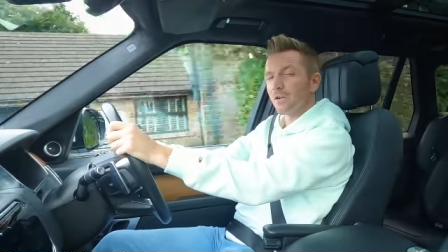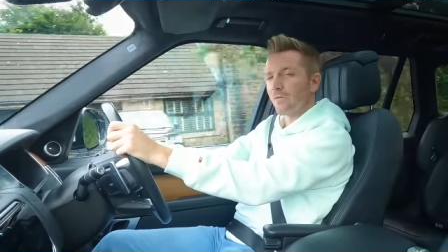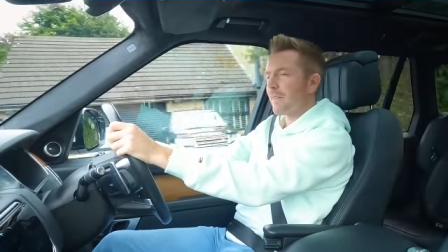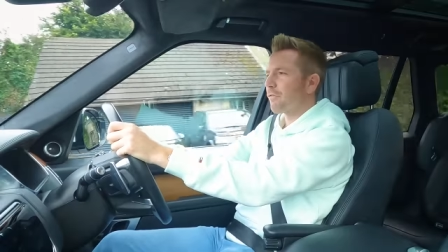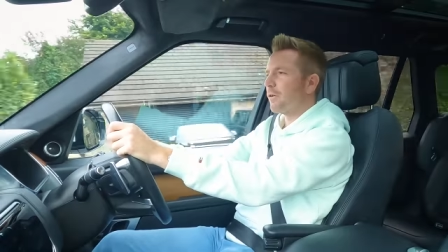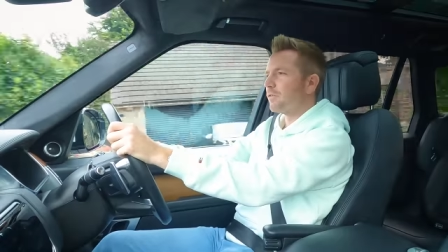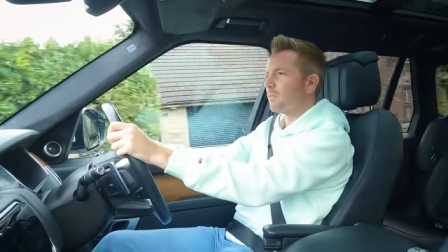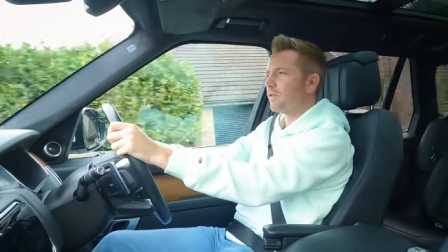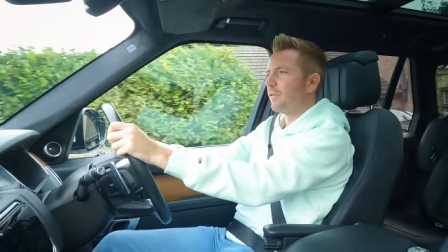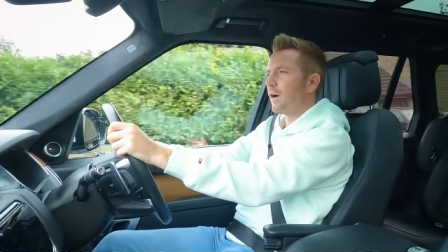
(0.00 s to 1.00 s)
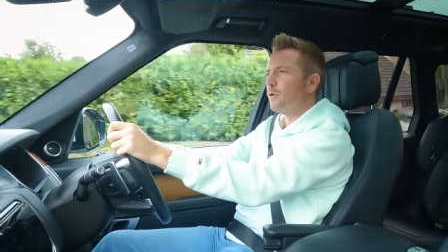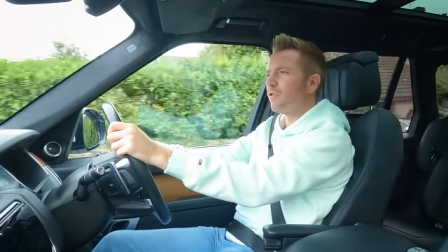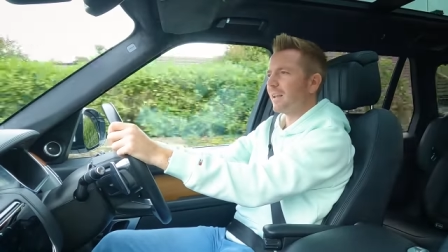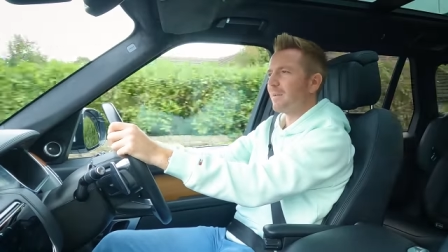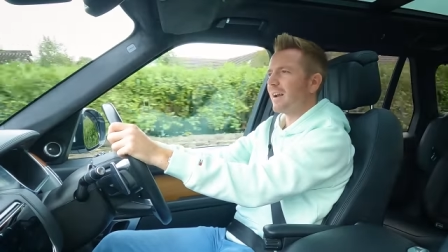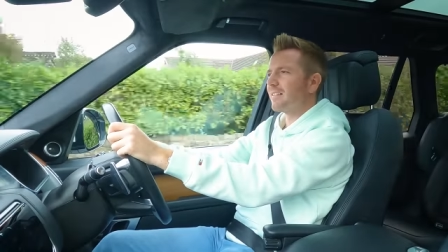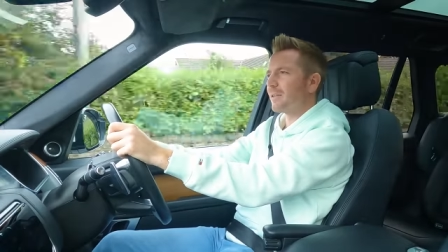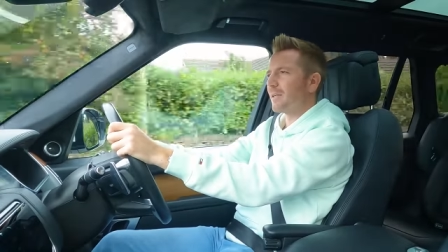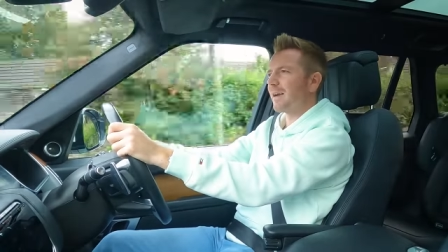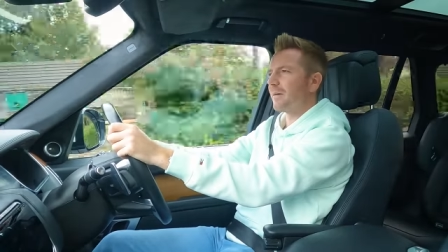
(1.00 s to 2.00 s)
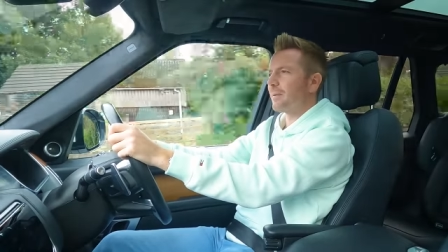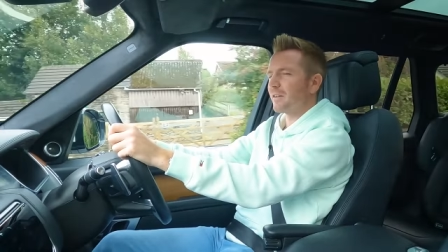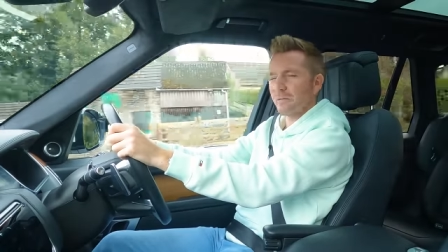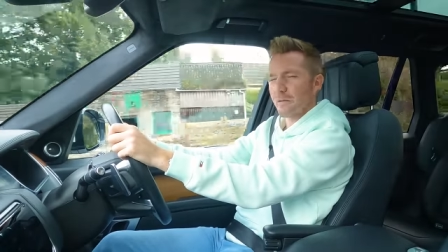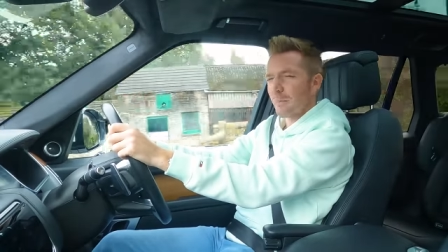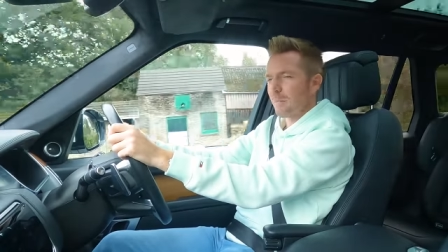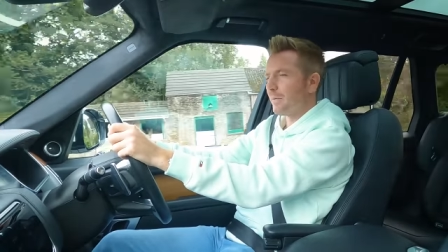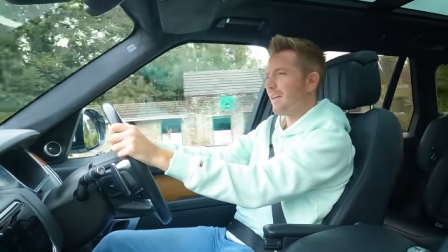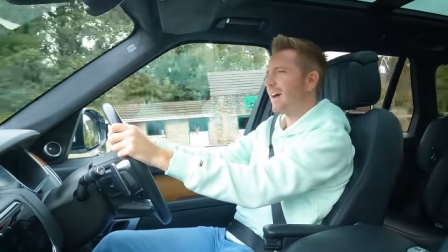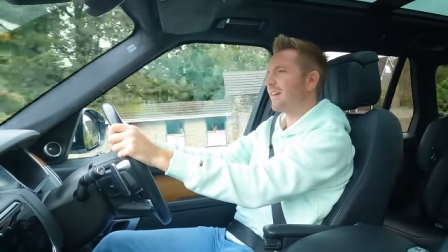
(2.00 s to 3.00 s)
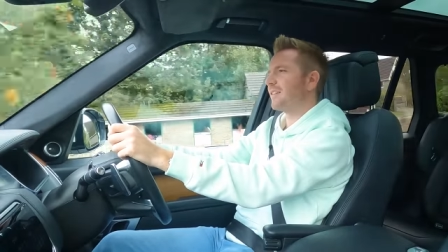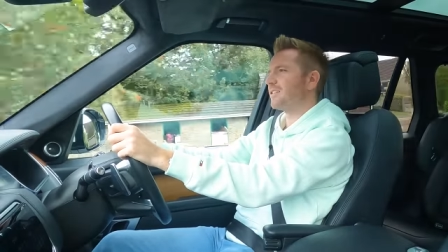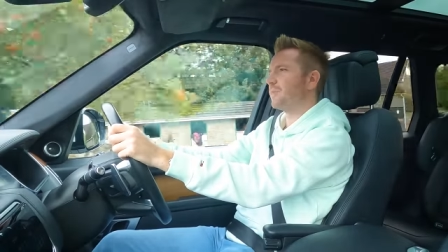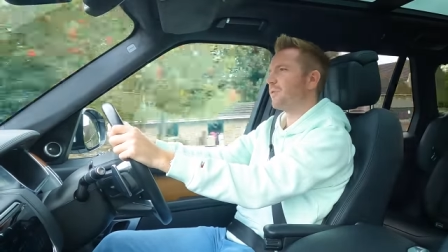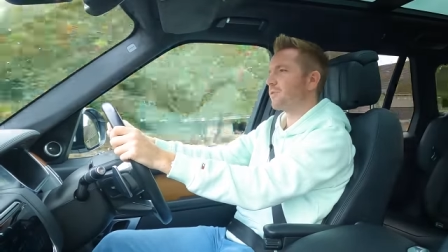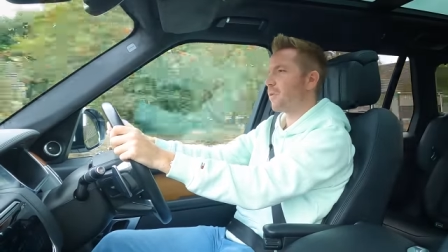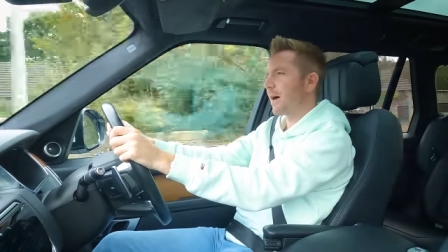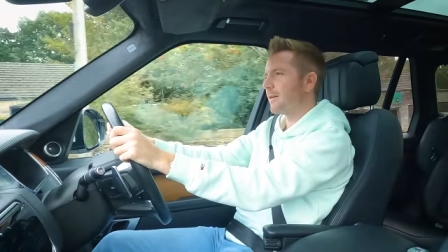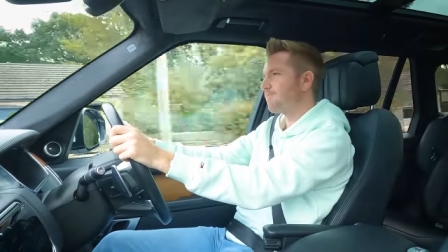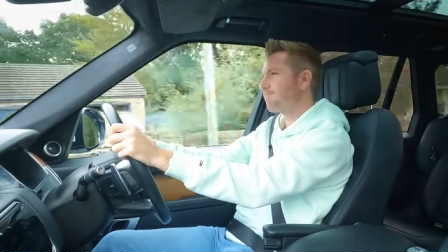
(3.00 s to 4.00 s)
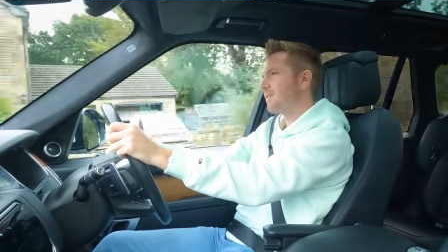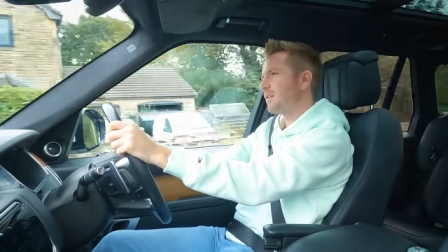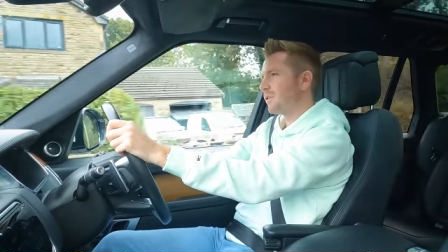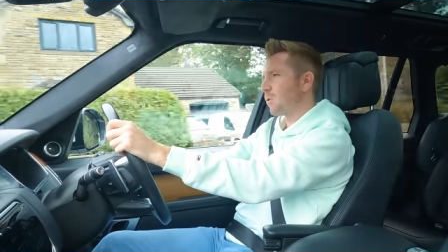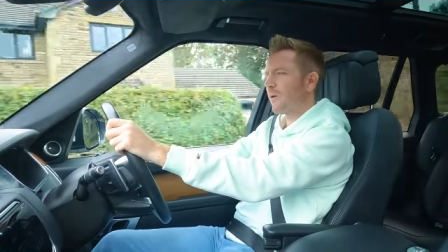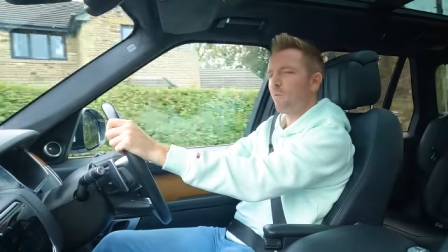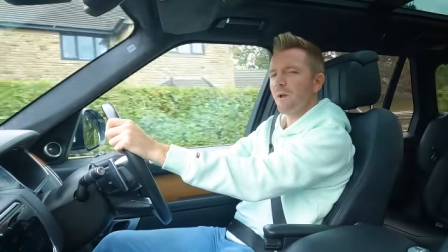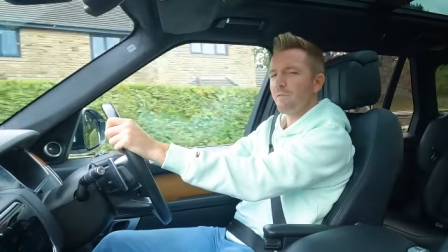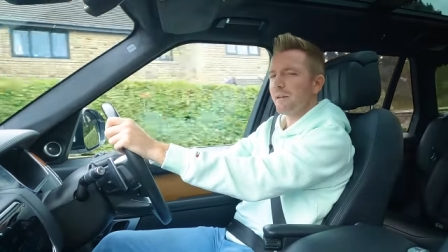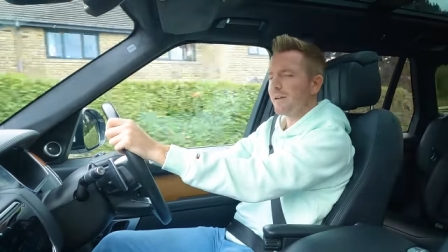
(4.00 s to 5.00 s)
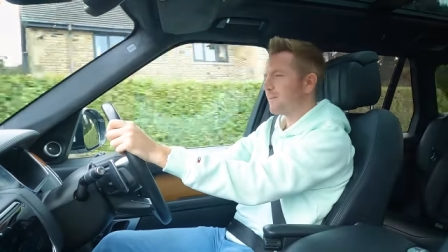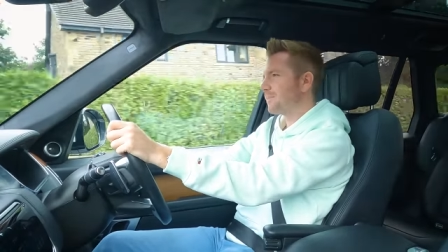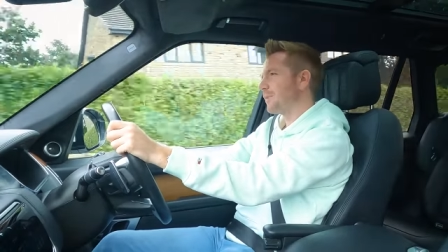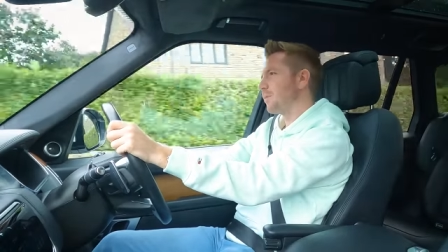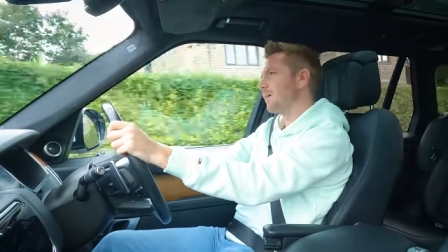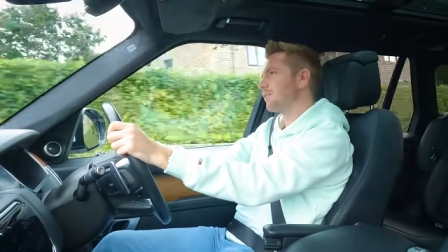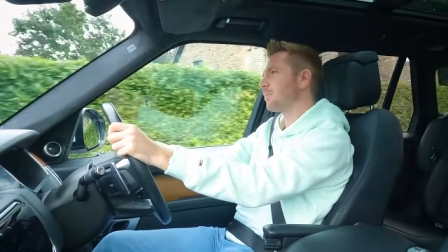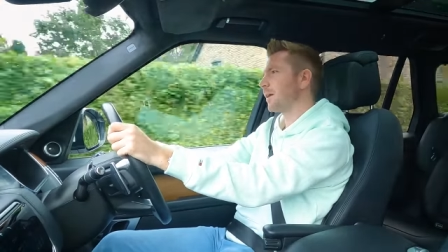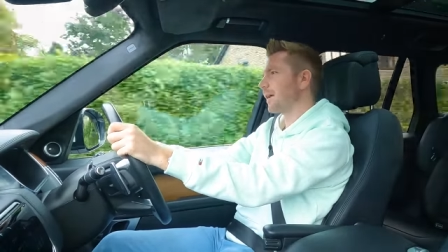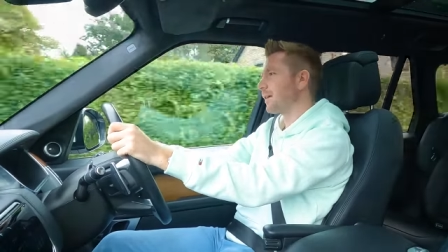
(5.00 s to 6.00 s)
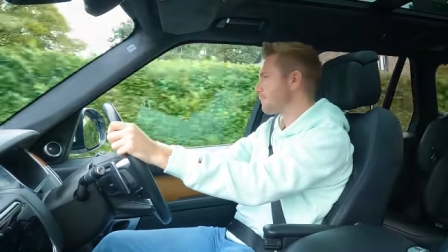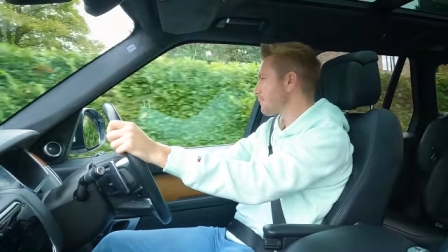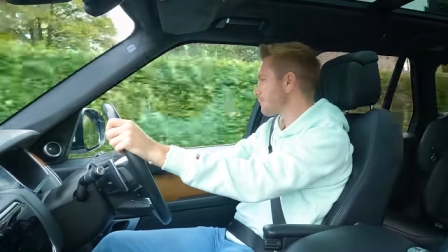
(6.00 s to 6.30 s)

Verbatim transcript: they also ran through some sort of odour eliminator thing because if you remember, the air conditioning was quite, quite whiffy, quite smelly.